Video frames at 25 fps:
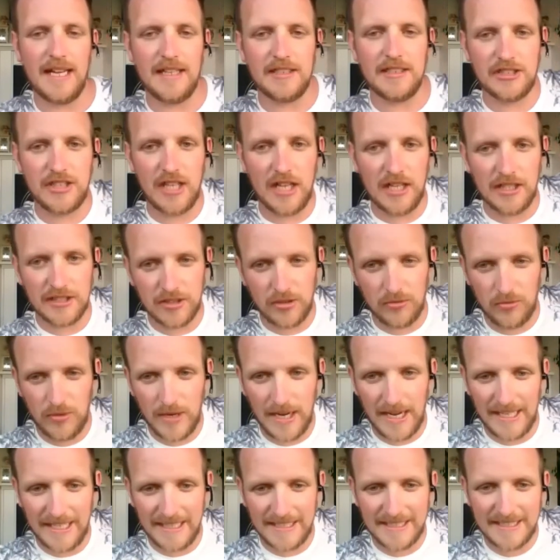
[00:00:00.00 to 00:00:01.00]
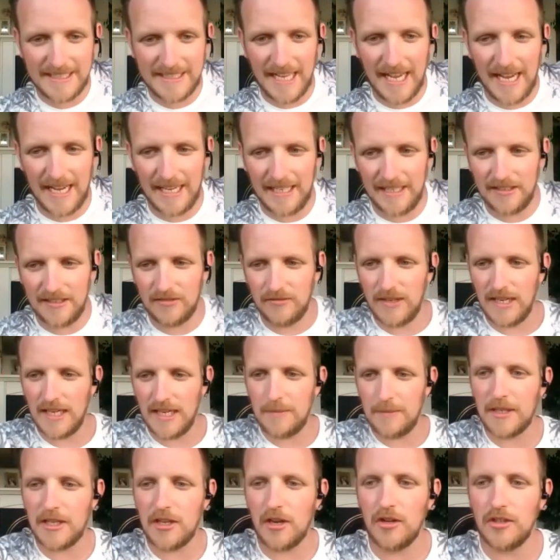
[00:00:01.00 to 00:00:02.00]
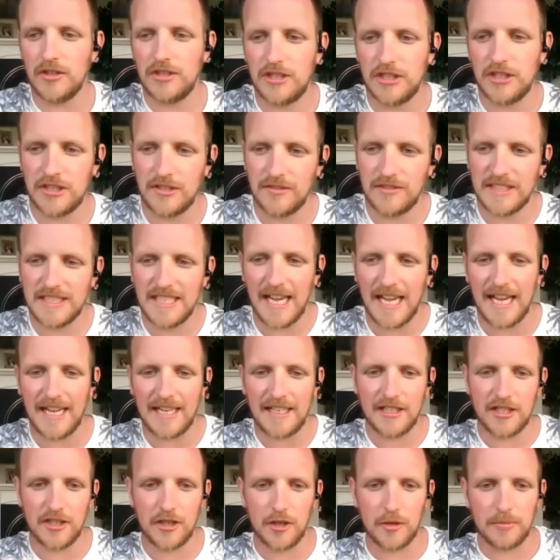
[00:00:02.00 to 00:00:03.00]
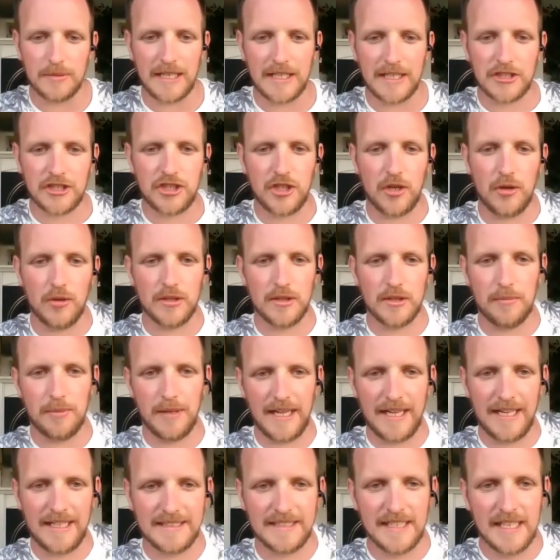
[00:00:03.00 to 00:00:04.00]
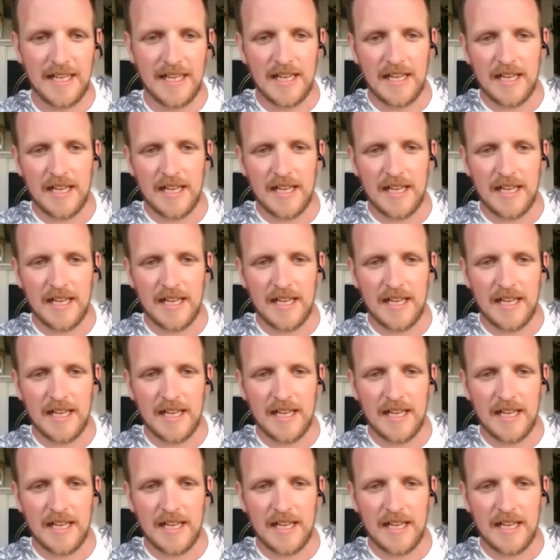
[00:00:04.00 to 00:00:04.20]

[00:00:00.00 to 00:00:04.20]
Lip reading: and starting to really tighten, really be conscious of tightening up that shoulder blade